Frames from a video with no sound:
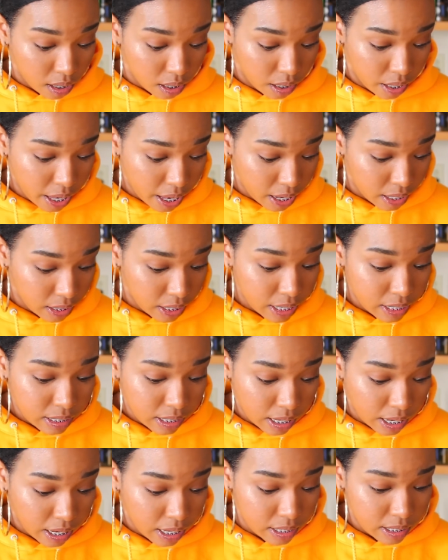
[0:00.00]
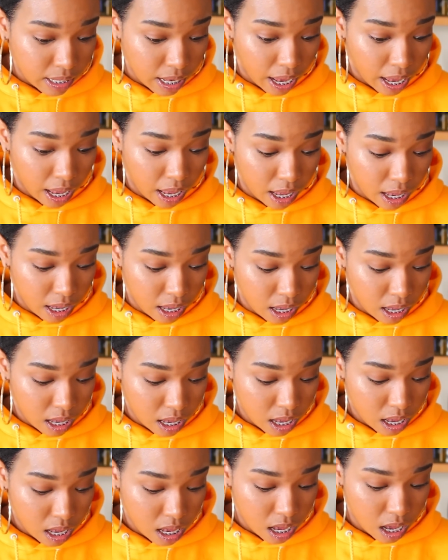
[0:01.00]
yeah, this is a
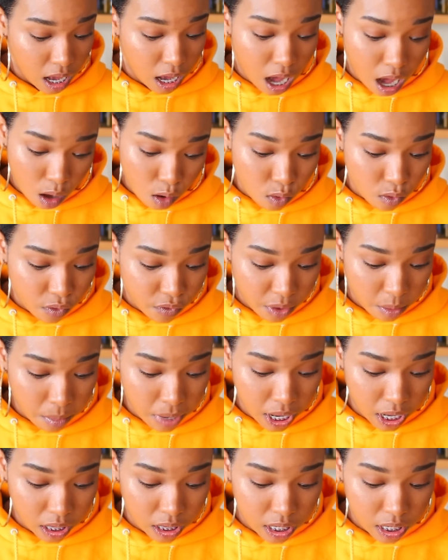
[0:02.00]
go for me.